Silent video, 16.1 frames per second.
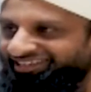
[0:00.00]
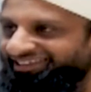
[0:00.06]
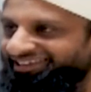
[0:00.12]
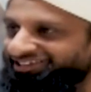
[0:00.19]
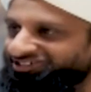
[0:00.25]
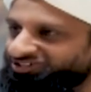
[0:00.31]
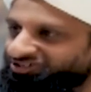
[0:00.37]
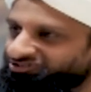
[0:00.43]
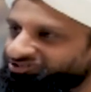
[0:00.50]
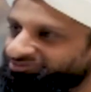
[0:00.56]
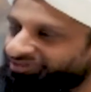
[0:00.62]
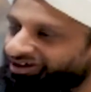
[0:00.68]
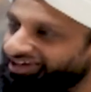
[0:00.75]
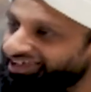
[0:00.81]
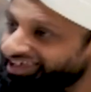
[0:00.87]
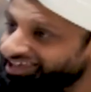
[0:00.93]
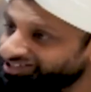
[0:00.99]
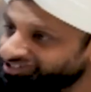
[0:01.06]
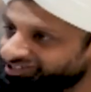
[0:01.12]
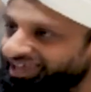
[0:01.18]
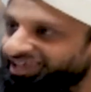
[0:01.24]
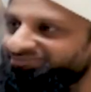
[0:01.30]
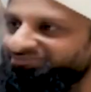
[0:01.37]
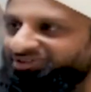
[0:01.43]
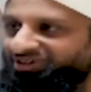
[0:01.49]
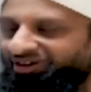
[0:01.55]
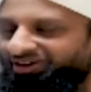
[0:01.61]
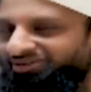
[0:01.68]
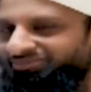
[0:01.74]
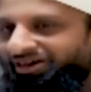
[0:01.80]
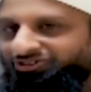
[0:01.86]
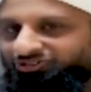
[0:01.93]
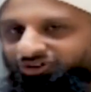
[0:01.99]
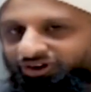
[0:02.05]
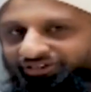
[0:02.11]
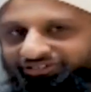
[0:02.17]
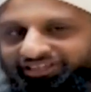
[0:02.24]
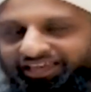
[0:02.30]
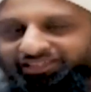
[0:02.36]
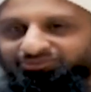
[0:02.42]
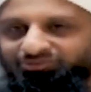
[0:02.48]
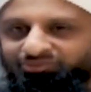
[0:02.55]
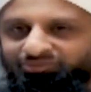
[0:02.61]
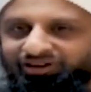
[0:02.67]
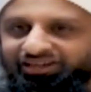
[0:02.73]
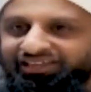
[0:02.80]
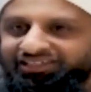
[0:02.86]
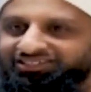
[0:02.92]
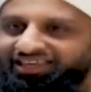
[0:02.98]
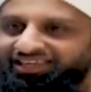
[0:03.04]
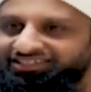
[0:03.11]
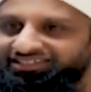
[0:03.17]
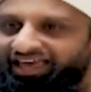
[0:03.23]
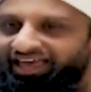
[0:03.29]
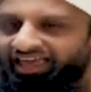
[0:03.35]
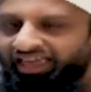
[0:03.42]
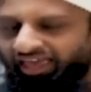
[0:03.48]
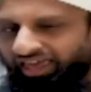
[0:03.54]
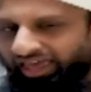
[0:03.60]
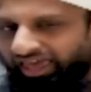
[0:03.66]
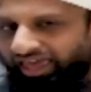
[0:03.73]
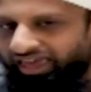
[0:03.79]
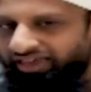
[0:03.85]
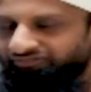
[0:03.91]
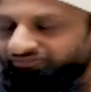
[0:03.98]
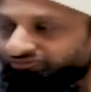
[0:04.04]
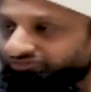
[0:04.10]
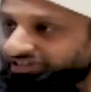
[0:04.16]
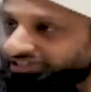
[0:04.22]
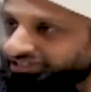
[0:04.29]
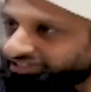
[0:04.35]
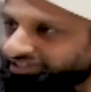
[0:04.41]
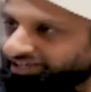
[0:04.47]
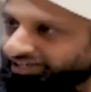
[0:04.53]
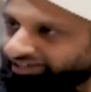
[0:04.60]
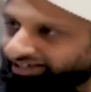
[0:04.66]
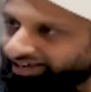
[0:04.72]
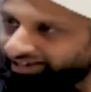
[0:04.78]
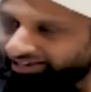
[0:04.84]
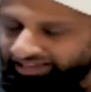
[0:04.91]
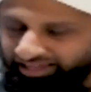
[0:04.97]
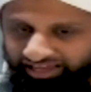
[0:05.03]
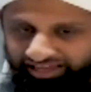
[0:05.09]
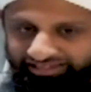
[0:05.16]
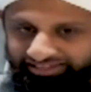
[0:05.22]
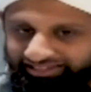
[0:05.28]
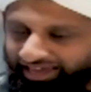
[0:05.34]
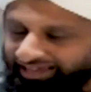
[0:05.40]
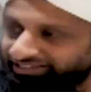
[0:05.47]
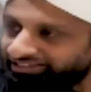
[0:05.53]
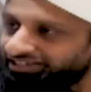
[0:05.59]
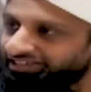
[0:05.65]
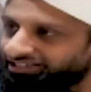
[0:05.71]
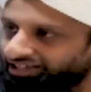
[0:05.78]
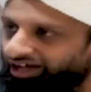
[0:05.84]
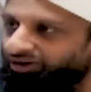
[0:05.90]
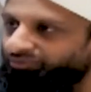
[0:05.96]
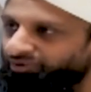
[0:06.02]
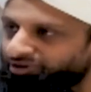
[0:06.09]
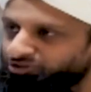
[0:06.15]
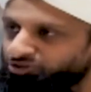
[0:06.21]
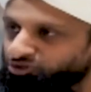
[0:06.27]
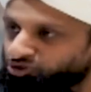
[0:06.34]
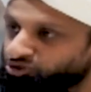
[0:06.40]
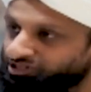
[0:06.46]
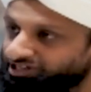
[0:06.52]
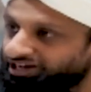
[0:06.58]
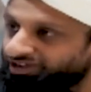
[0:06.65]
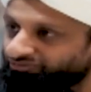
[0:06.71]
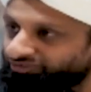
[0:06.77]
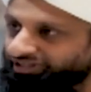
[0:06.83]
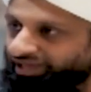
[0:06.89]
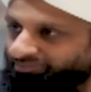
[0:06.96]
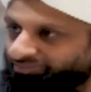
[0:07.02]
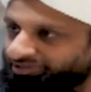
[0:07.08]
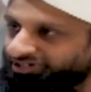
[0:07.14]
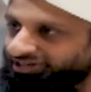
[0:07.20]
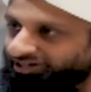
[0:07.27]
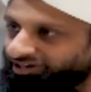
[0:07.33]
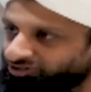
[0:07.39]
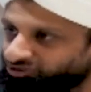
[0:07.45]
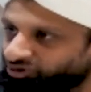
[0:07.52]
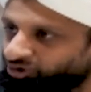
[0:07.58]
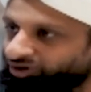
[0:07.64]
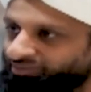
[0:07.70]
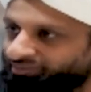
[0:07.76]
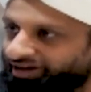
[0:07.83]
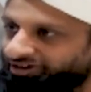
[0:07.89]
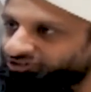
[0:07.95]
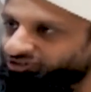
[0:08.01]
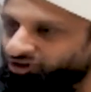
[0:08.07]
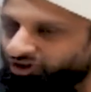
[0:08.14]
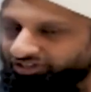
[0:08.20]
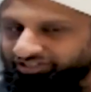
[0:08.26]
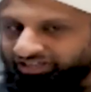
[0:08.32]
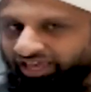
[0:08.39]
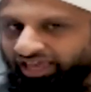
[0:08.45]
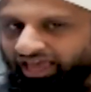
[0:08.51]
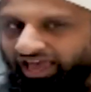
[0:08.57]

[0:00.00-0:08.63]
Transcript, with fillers: then the next ishtima, same bayan about drugs. And the Muballigh says that every single gathering that I went to to deliver that particular talk about drugs,